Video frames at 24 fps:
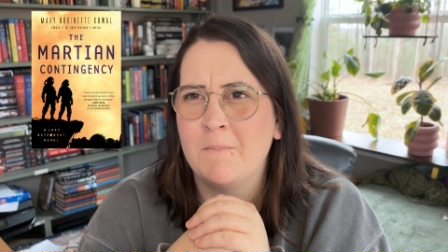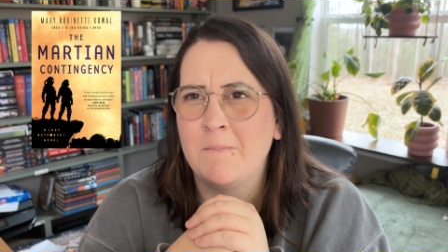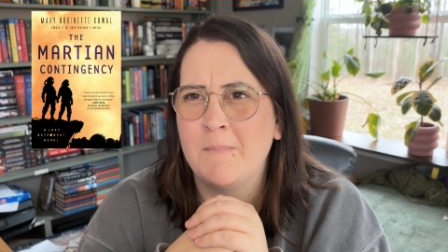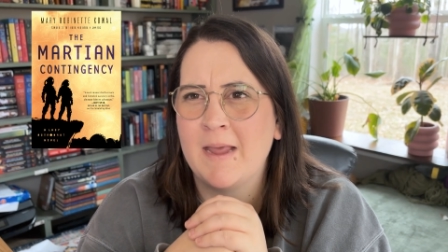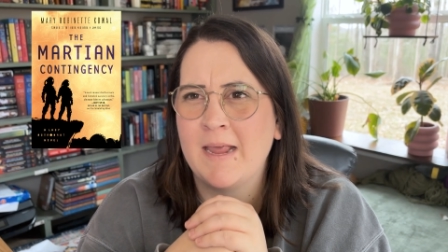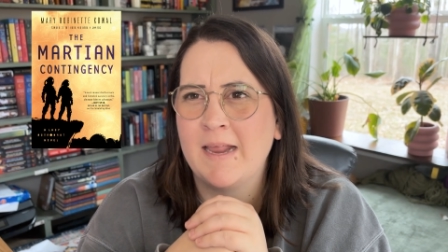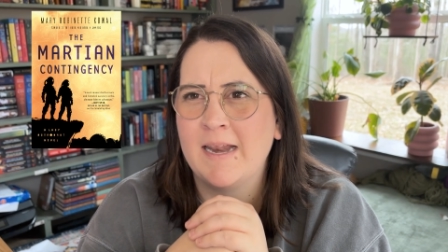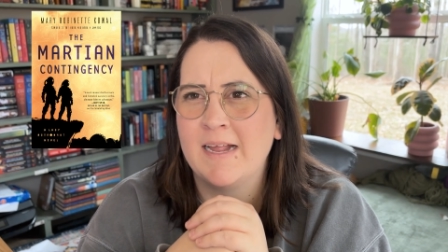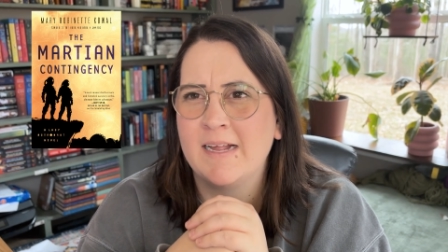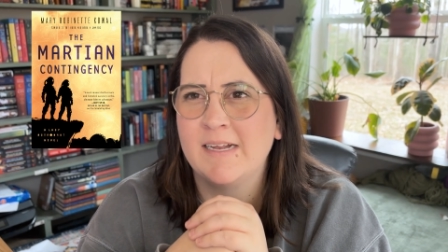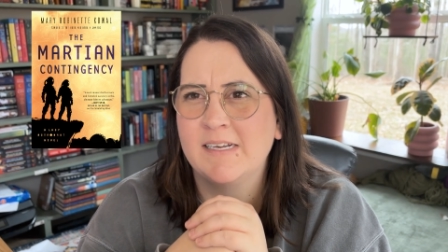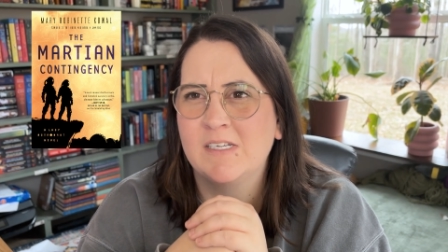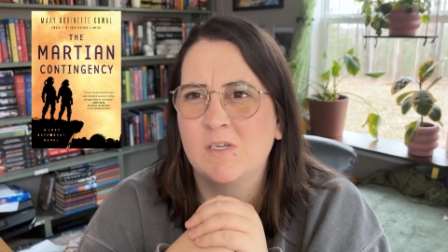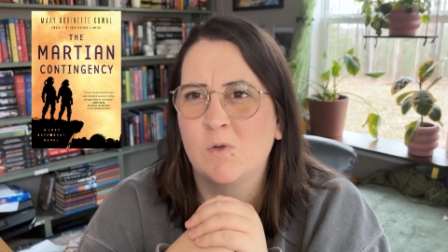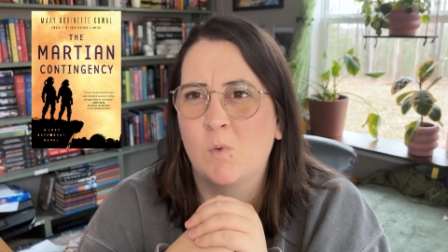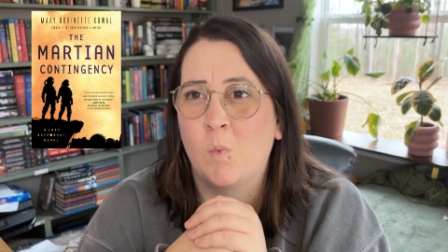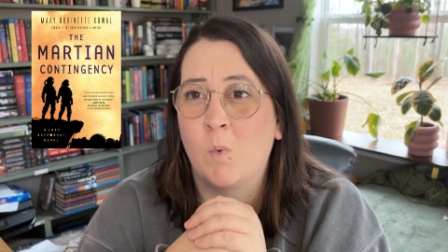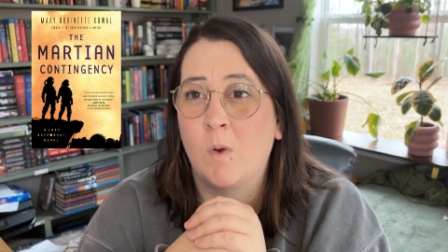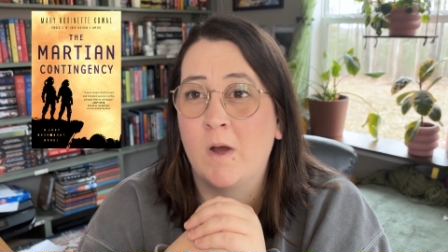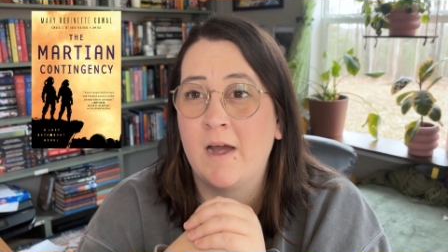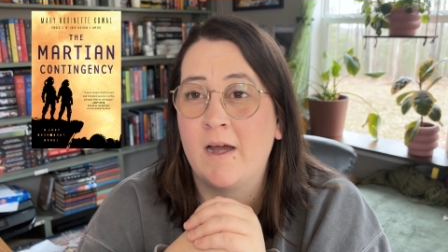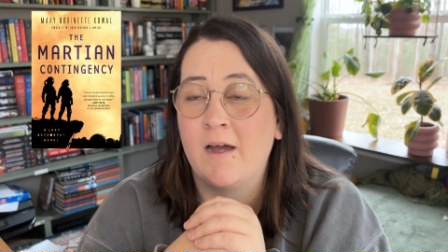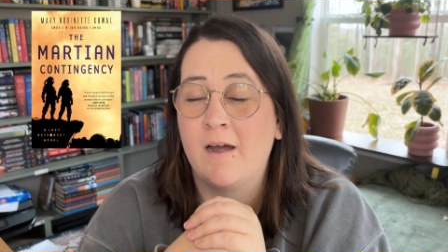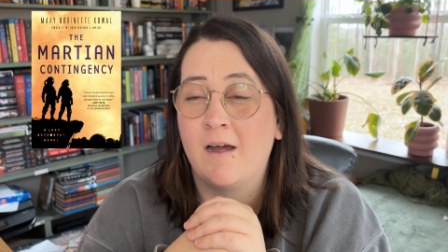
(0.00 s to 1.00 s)
made it to
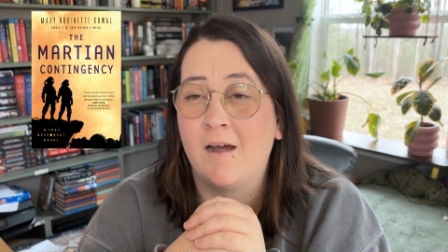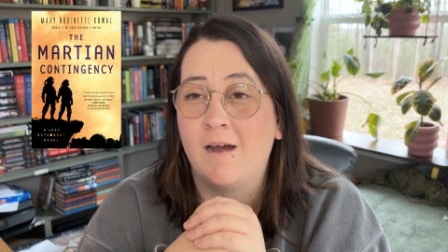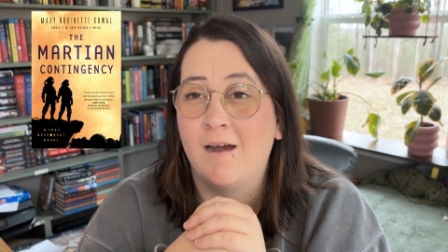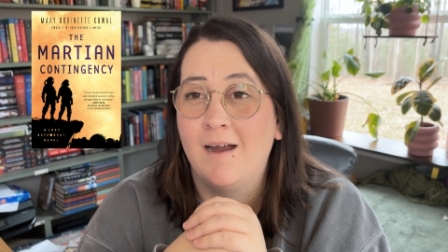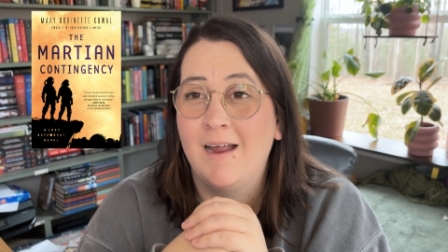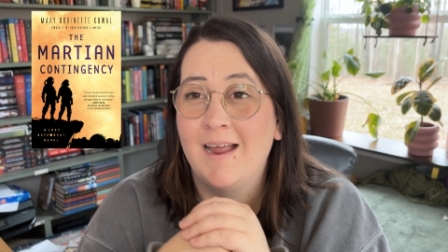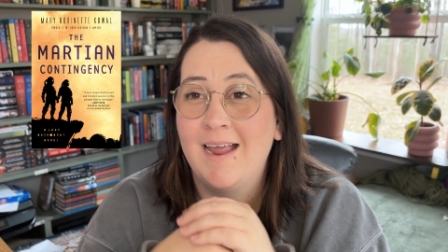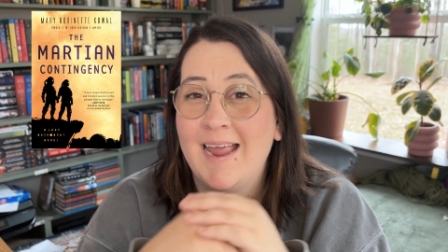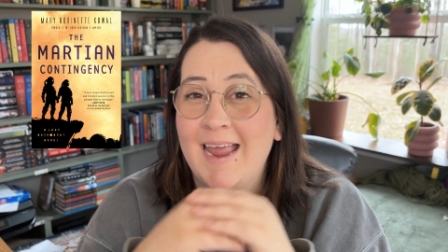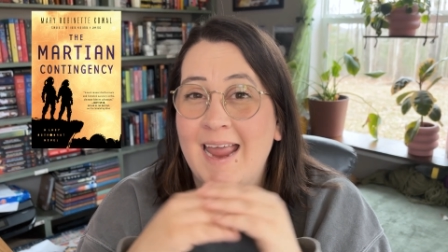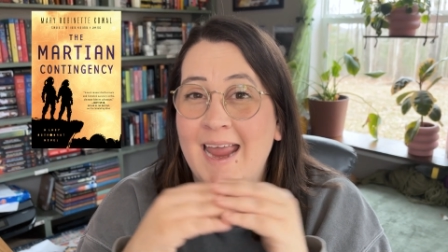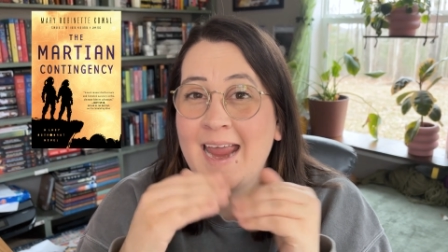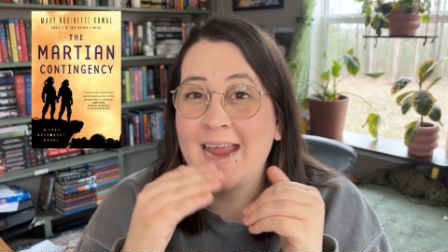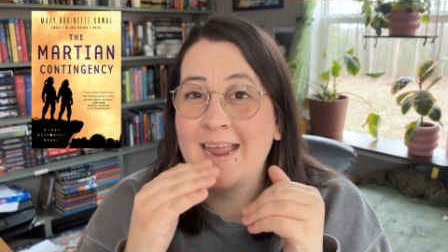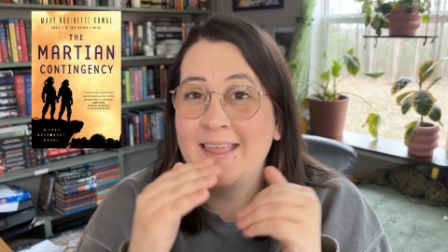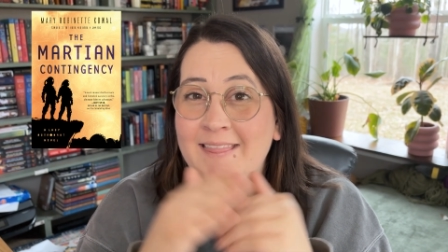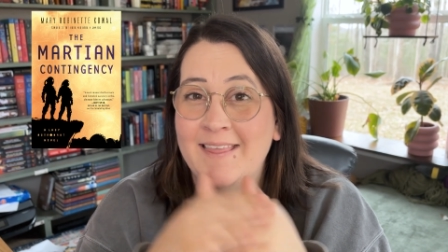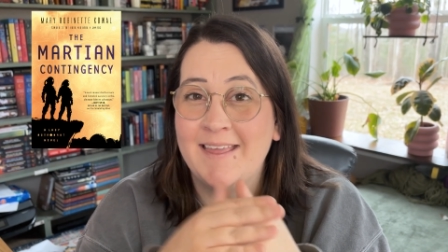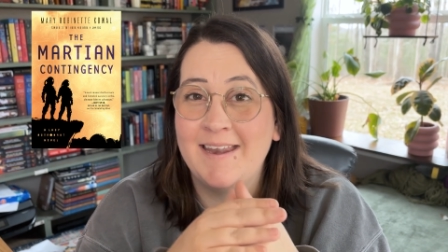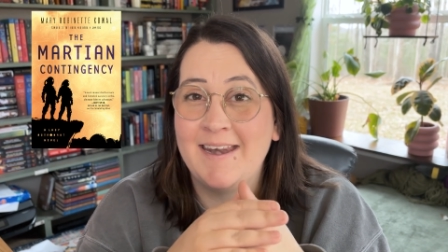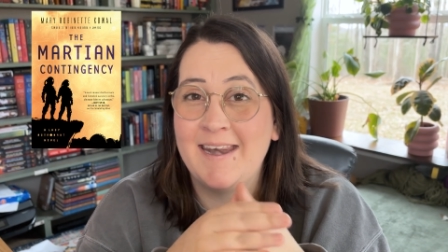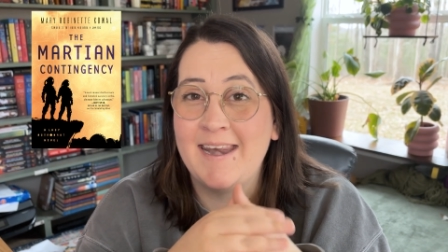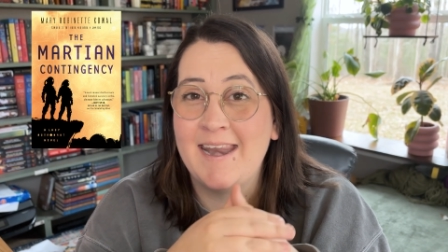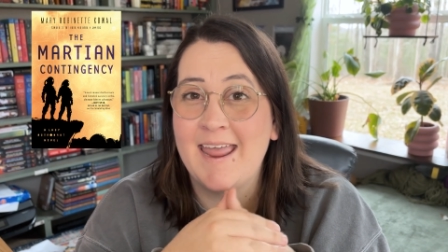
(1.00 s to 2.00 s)
where in
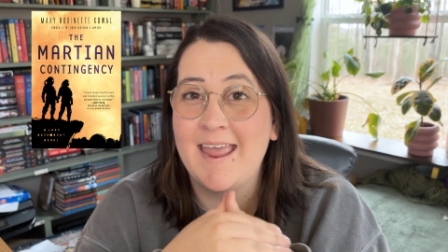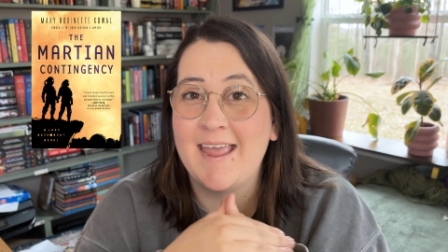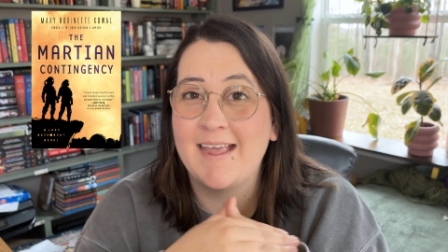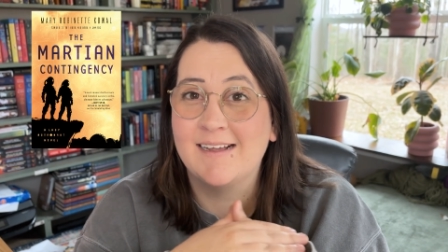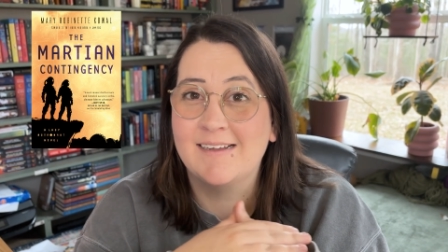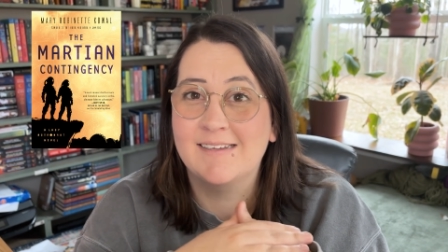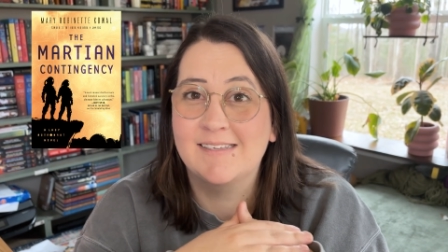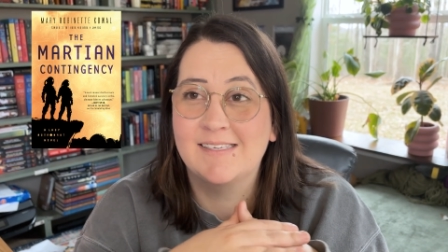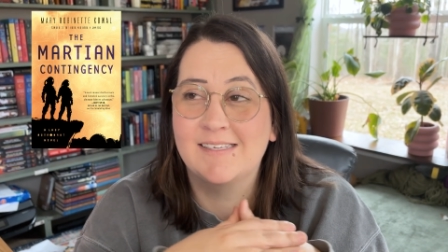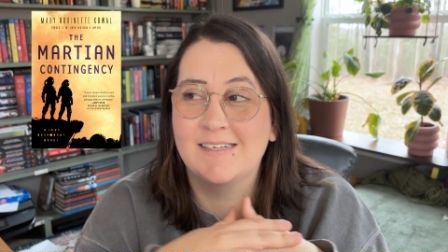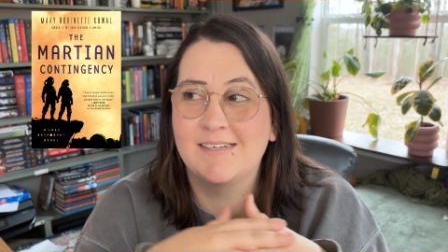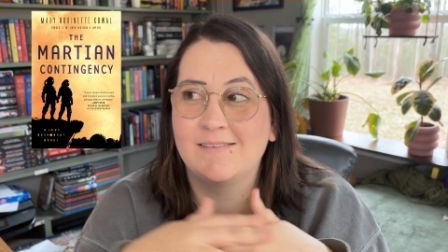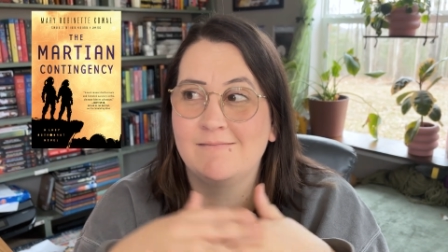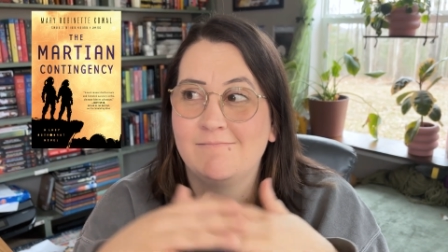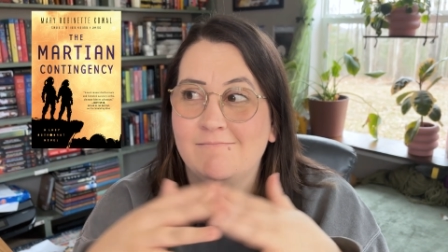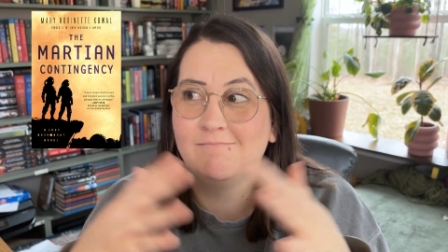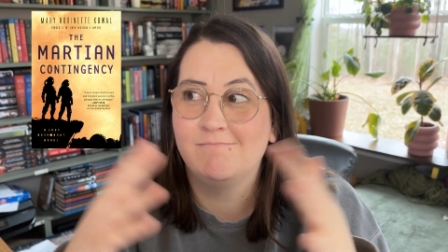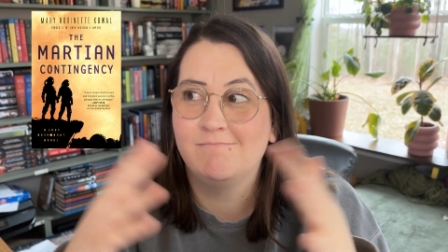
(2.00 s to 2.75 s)
the next,